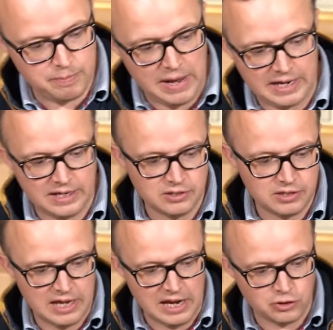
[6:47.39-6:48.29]
back into
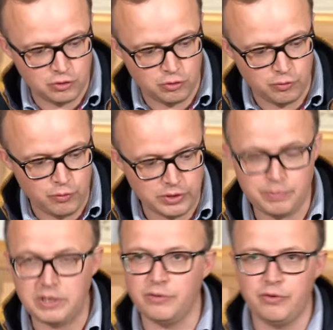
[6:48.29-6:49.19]
the action, or
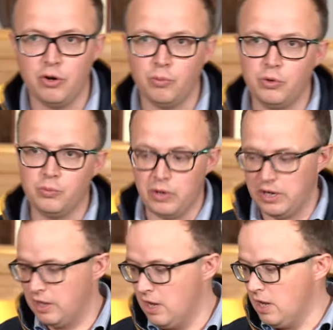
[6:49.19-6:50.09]
especially if you've got woodwork,